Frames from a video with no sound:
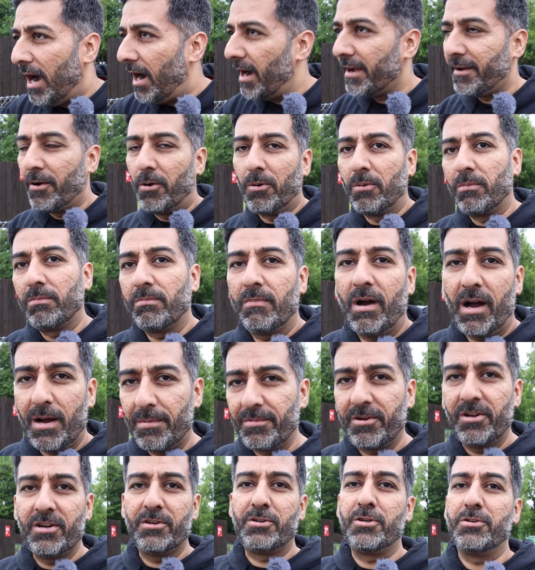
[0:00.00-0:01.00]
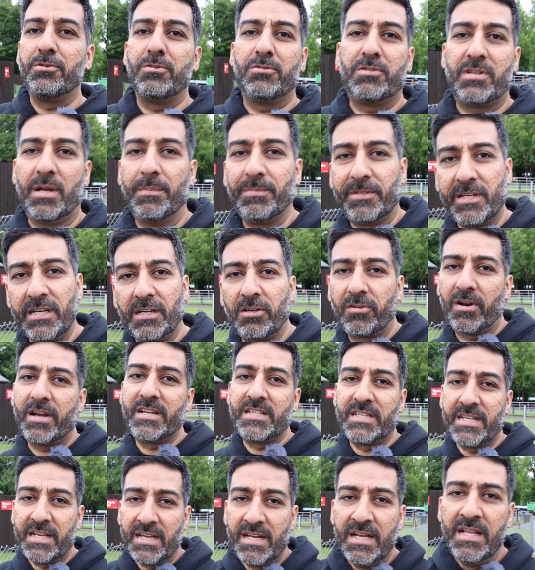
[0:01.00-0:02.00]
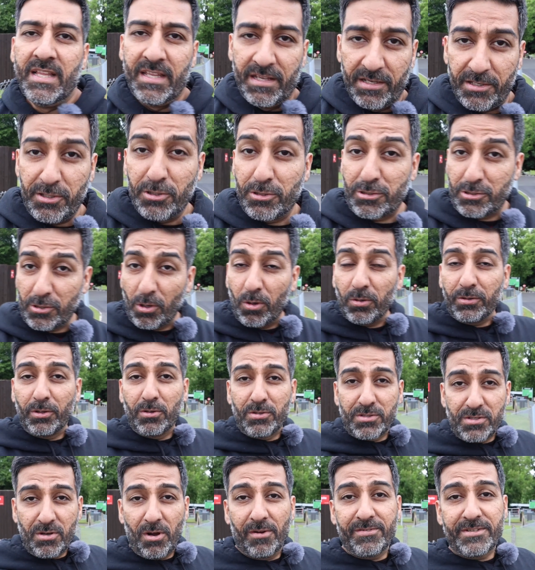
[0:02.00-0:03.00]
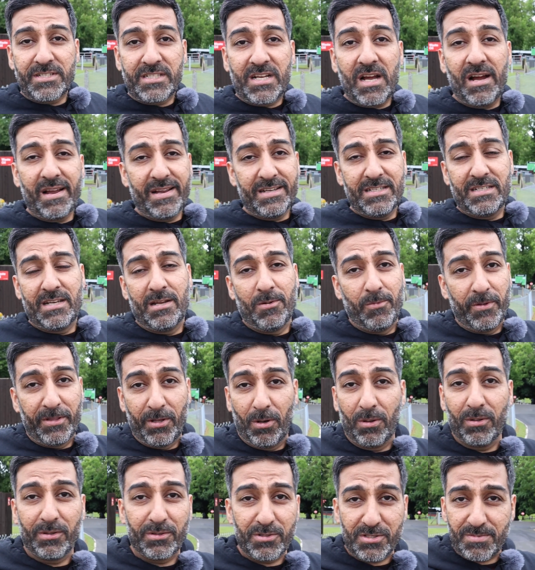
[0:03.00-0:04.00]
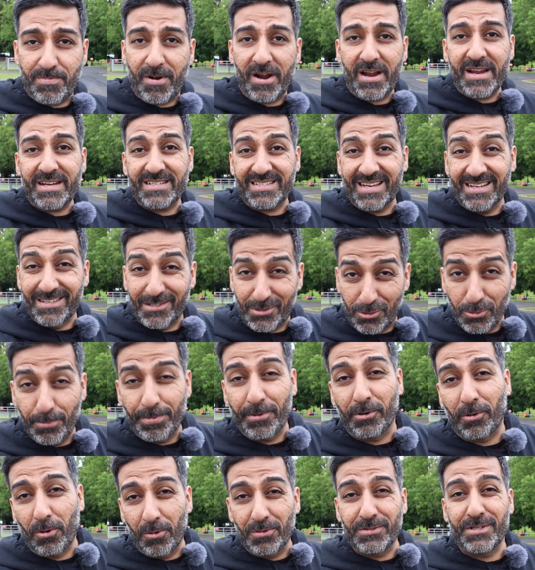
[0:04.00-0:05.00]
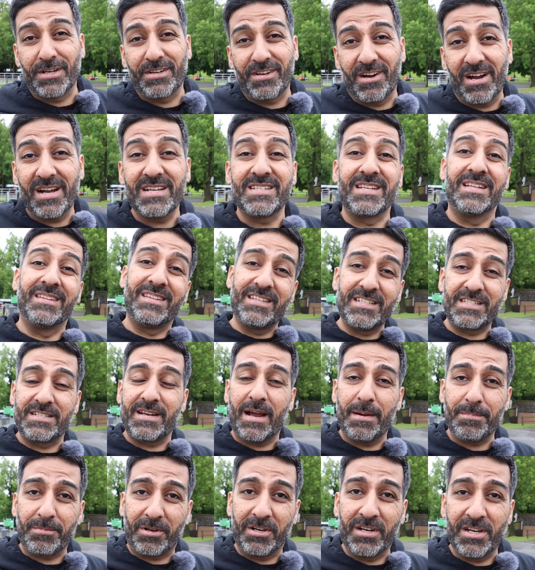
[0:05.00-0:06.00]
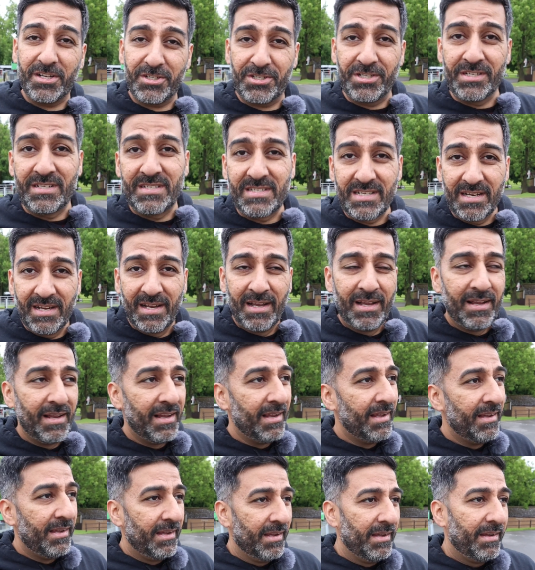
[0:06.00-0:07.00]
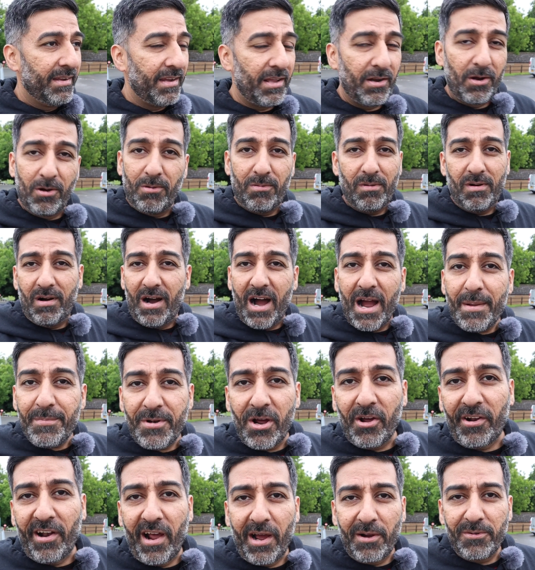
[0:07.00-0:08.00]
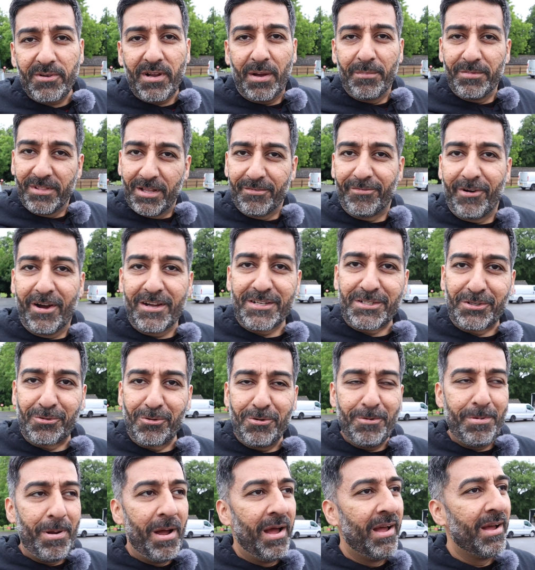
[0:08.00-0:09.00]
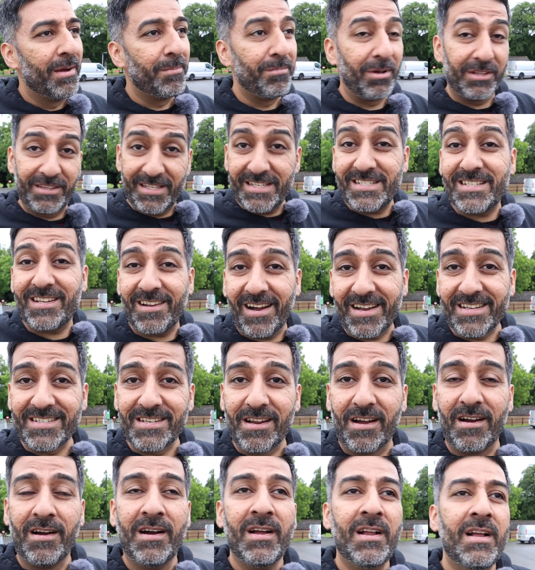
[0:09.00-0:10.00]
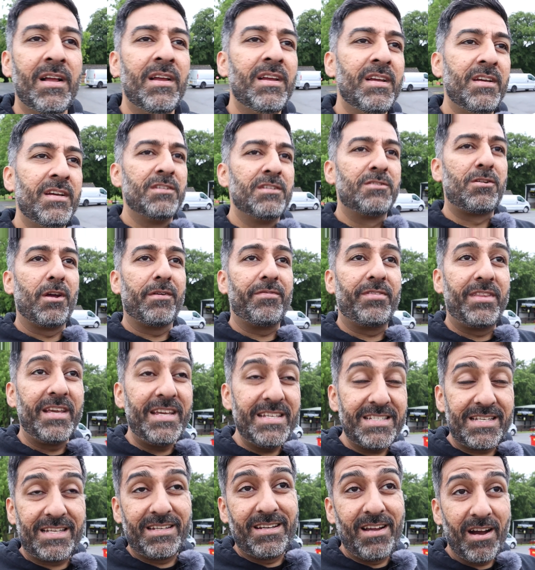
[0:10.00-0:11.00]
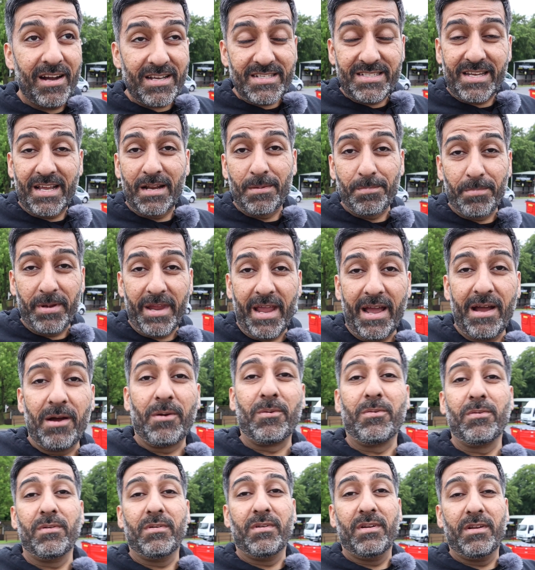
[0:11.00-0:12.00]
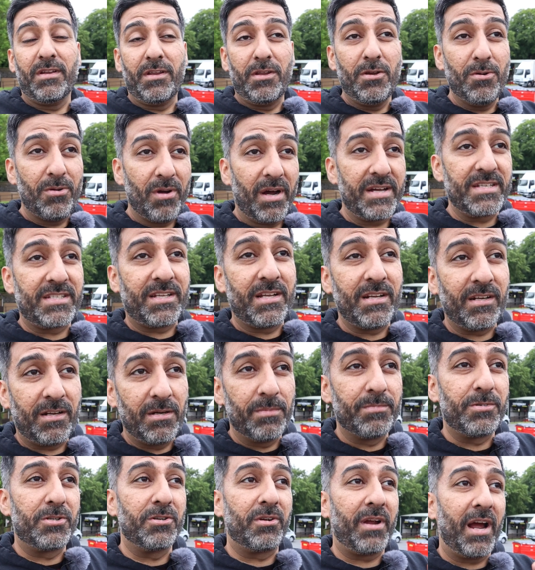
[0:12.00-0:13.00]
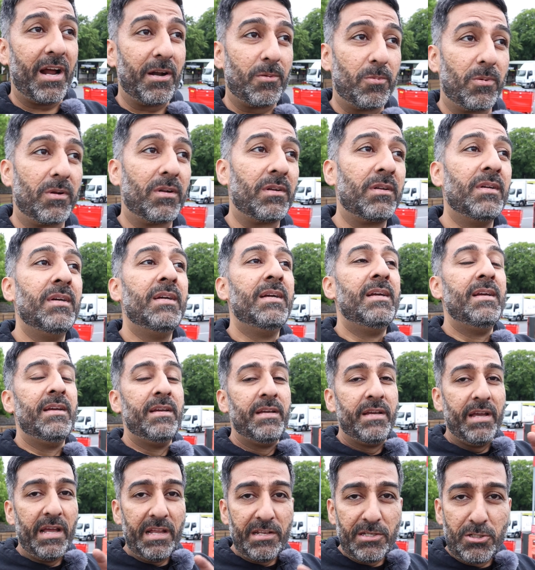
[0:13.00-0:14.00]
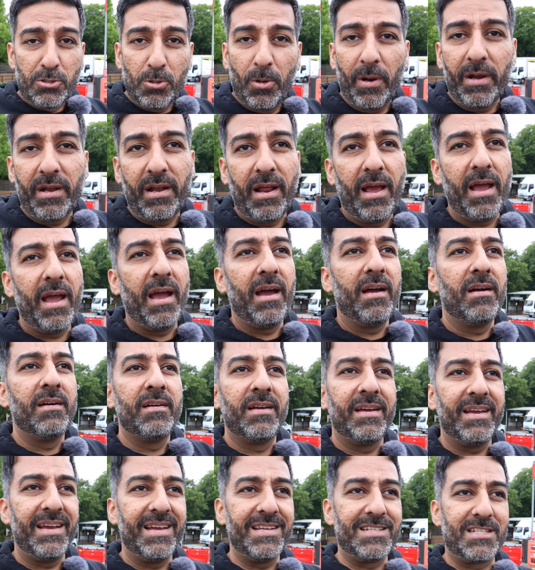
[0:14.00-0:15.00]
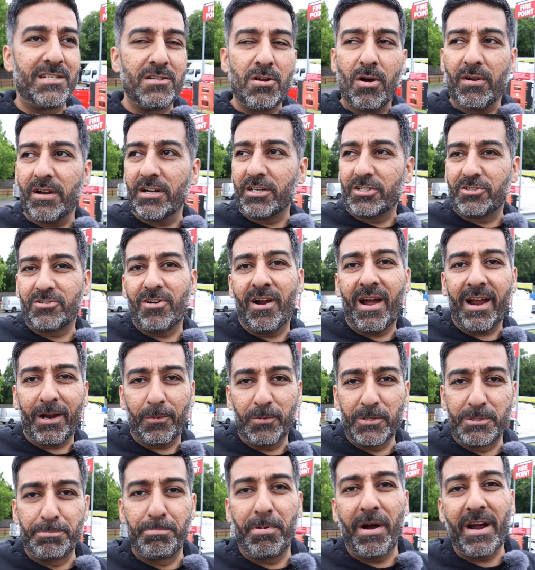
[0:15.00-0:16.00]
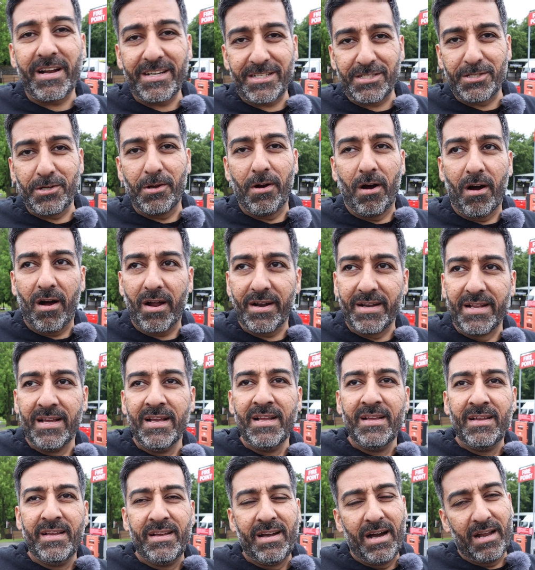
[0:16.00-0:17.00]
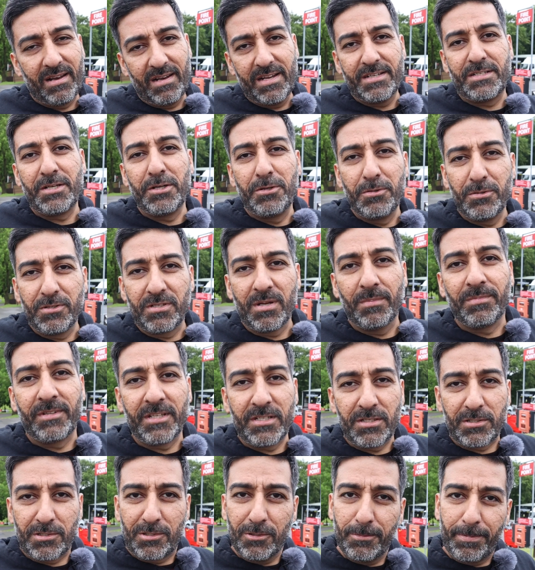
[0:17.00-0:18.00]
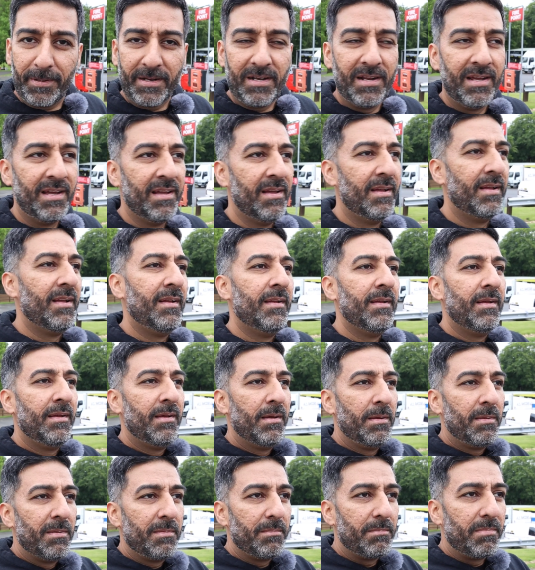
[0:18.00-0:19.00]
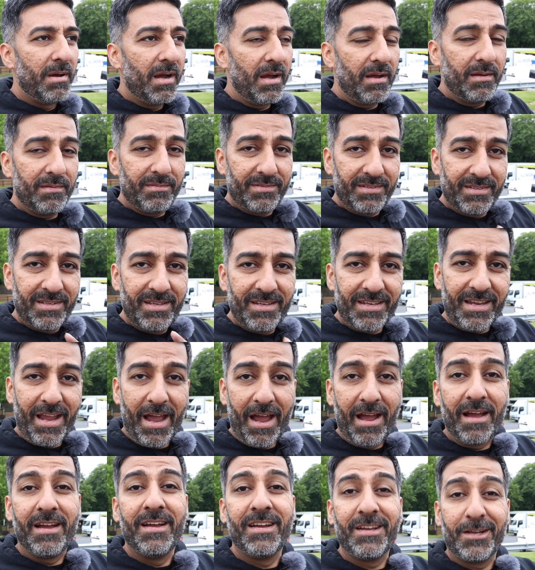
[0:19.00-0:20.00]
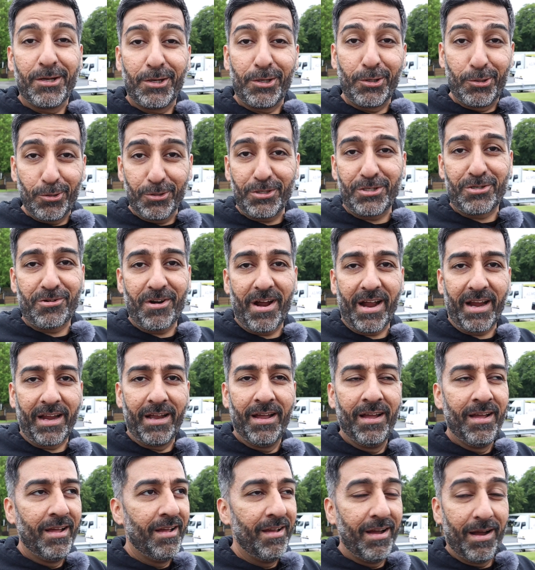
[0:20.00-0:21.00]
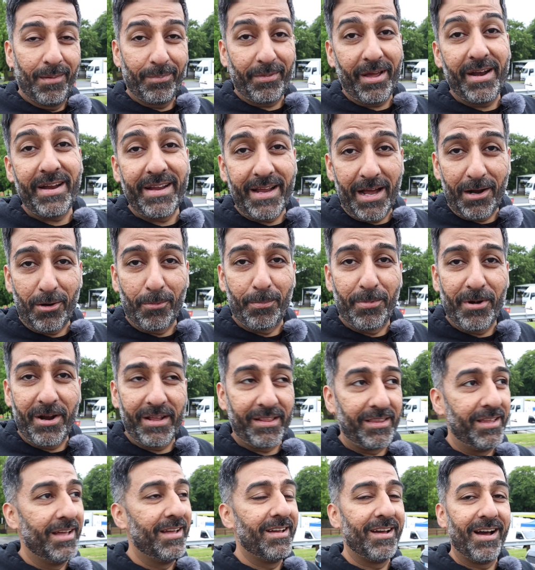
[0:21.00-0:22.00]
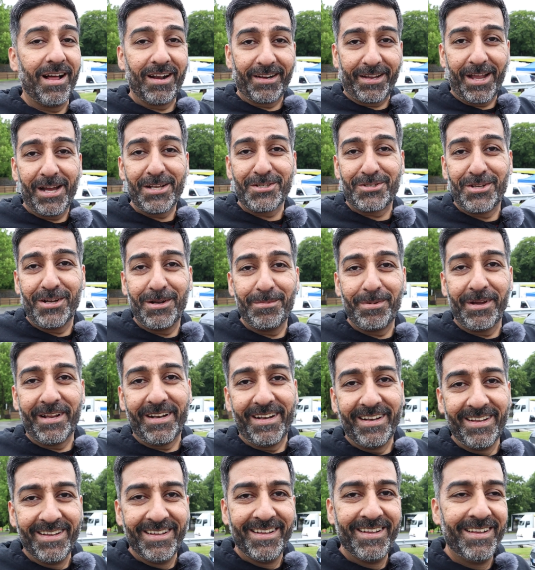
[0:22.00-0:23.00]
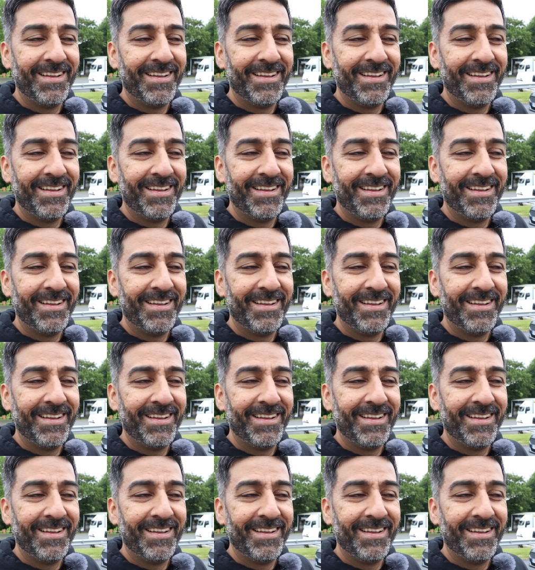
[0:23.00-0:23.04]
I'm going to do something crazy. You saw those novice guys with all those bikes and super coaster tires in these damn conditions. I'm not out, I'm in the fast group, but these guys are. So if these guys can be out, you guys can come to Cadwell, enjoy it here. It's not a track which bites you hard unless you do something stupid. But yeah, good track. I'm getting out of breath. I'll catch you in a bit.